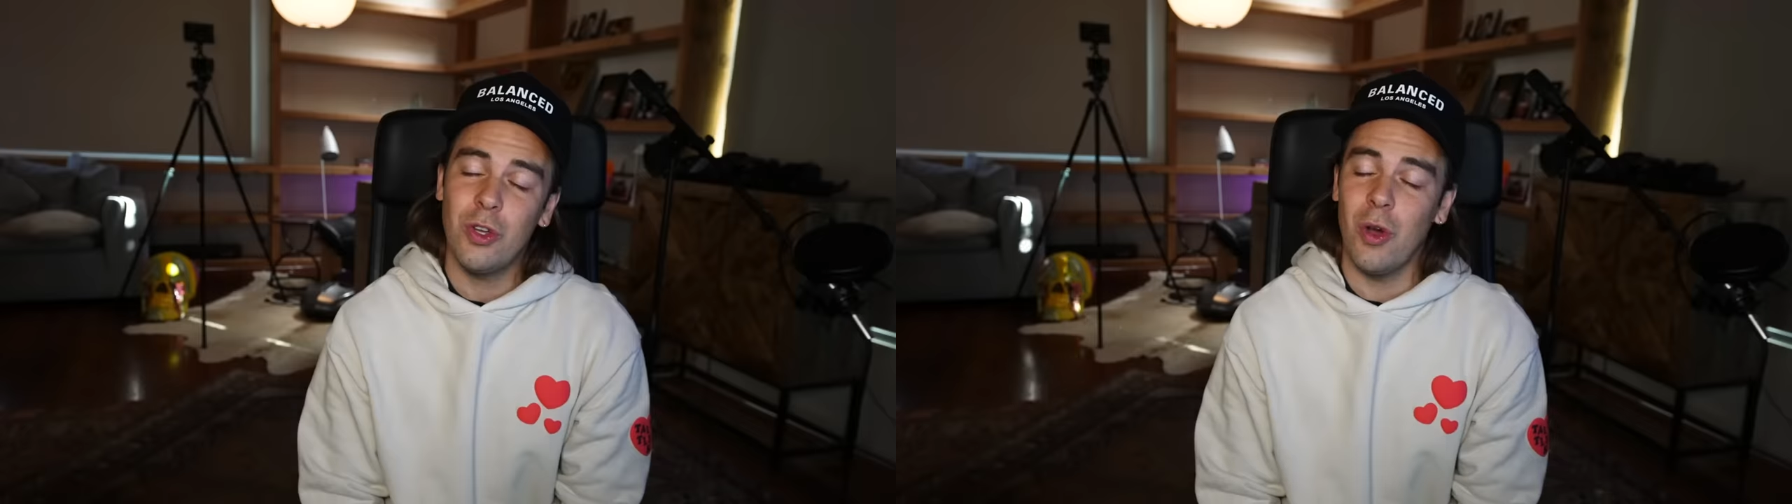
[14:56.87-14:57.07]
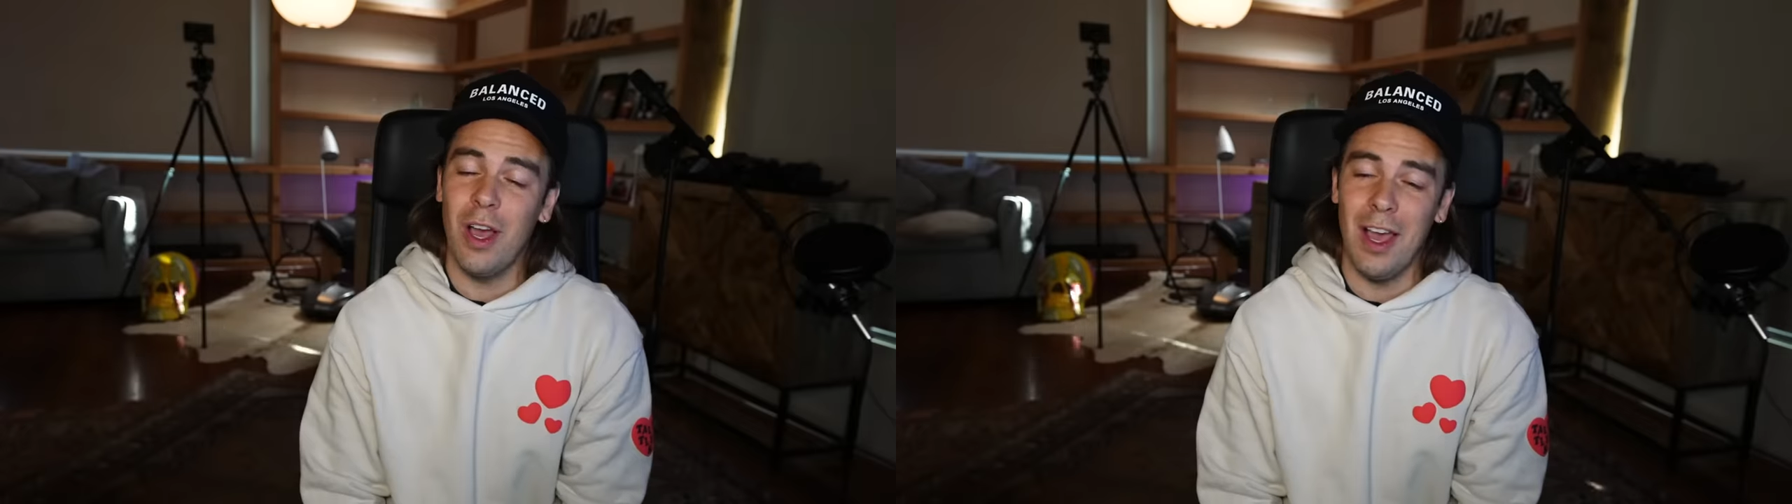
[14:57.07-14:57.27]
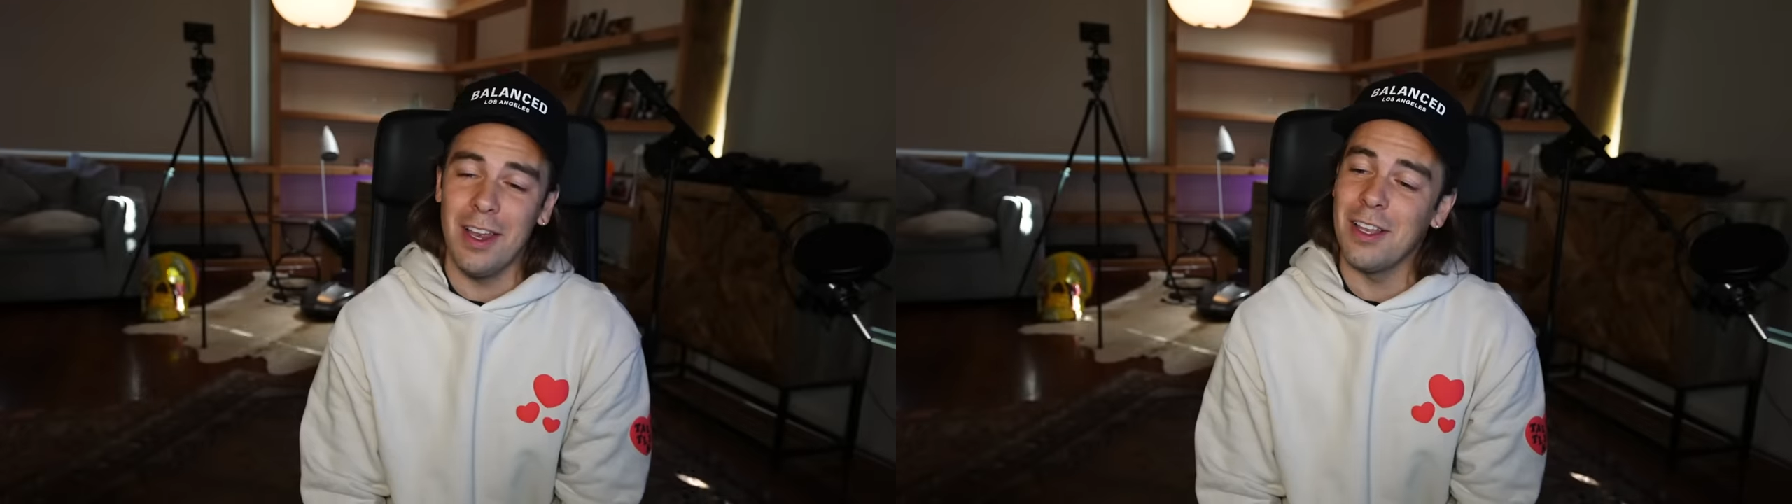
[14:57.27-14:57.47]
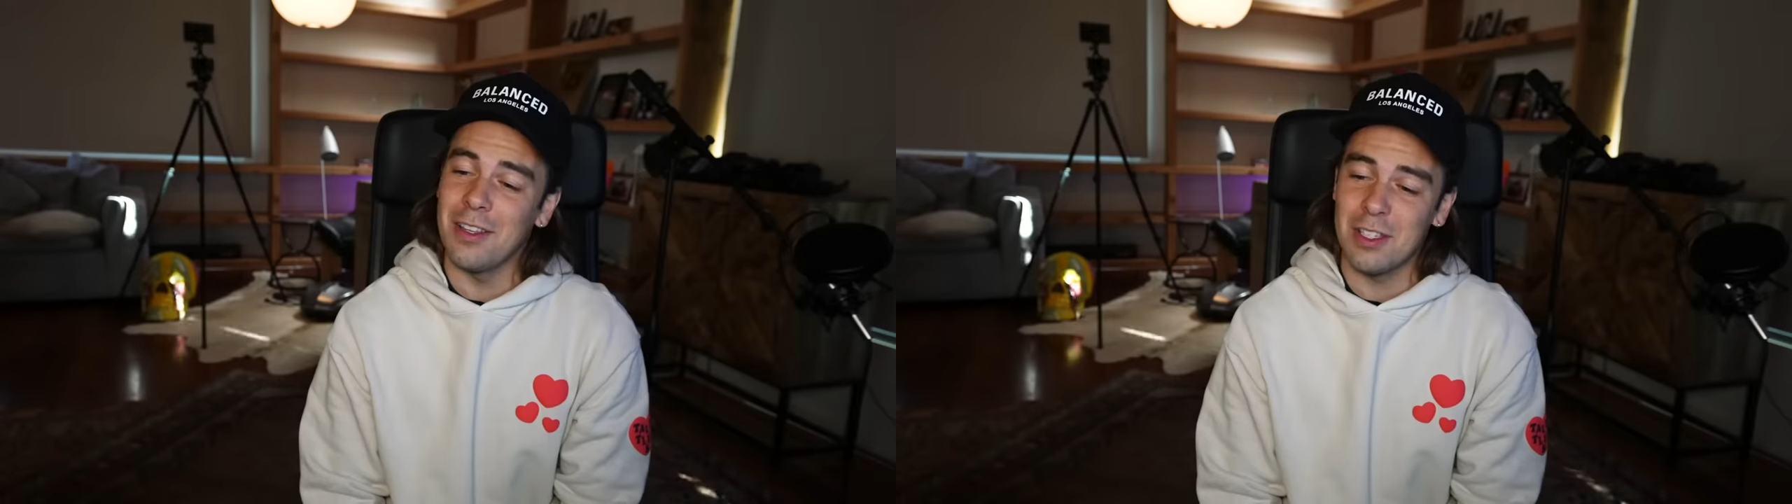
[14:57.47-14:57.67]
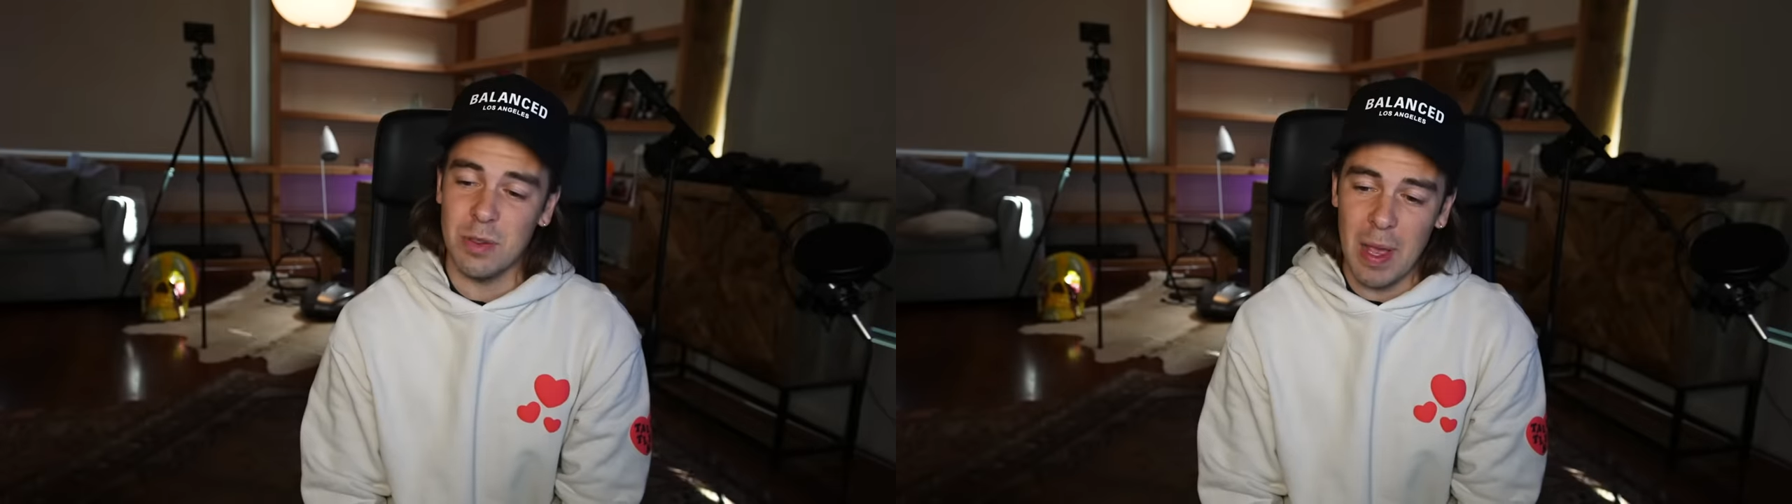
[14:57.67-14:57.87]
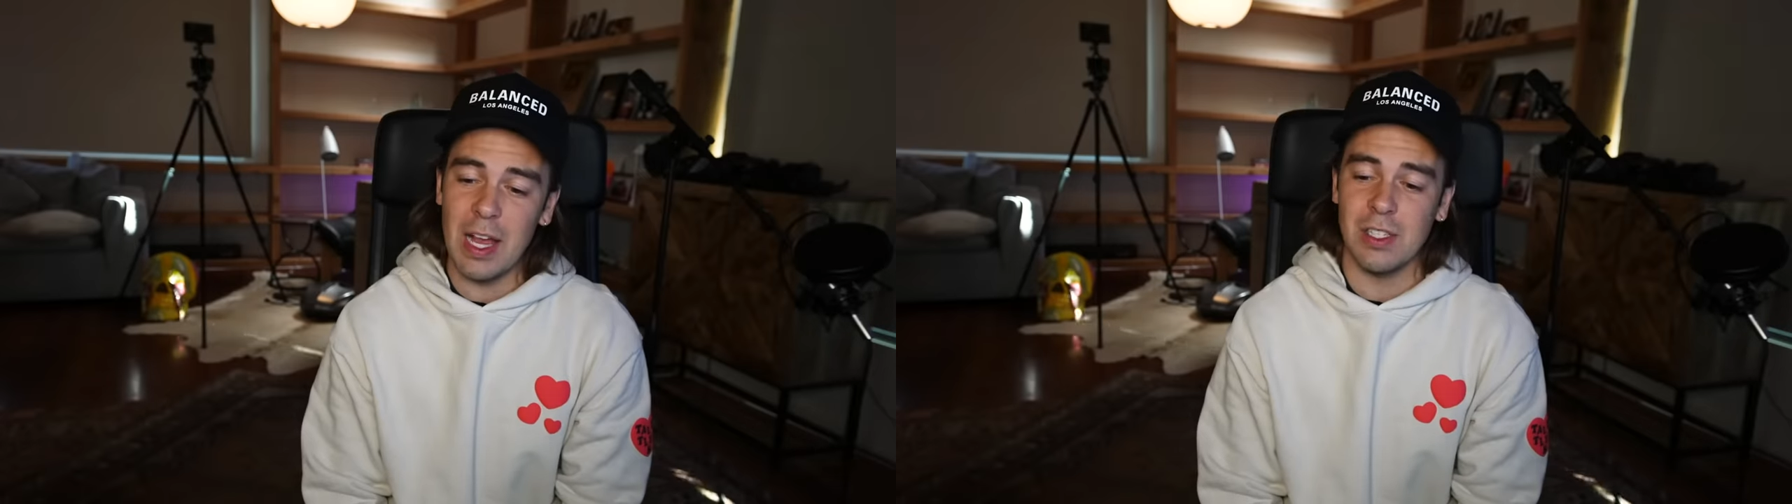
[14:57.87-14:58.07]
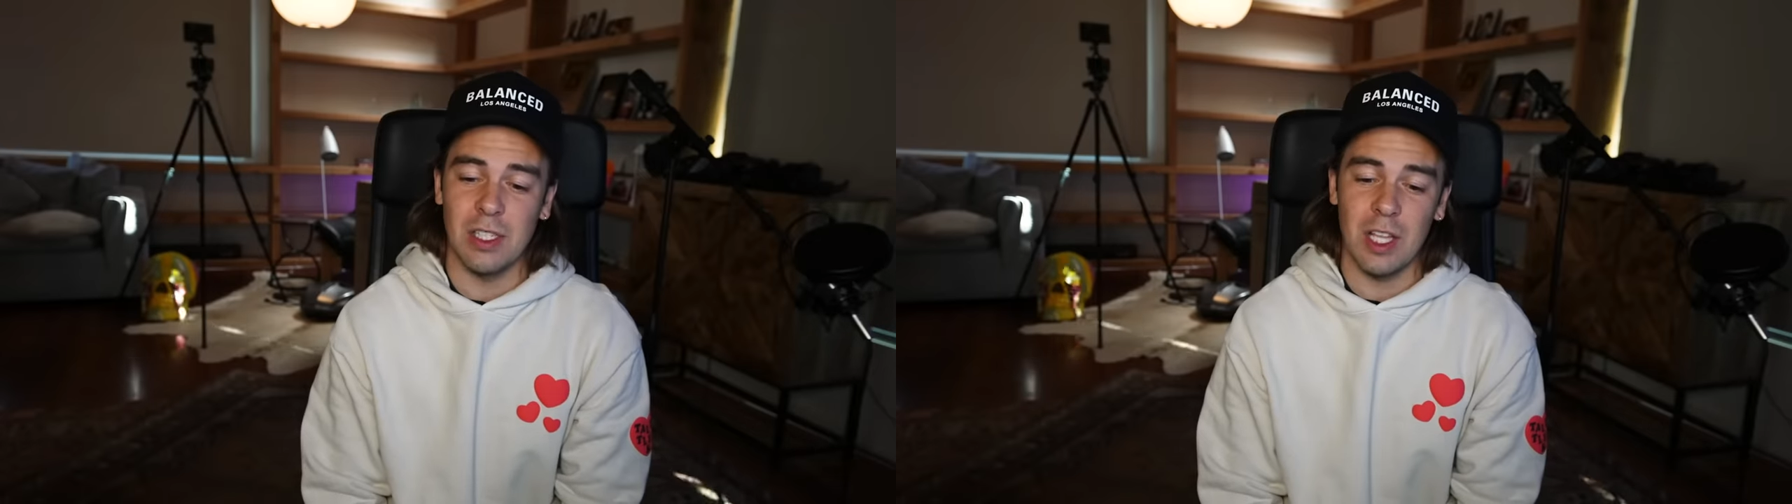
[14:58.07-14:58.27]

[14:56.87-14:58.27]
go ahead and smash the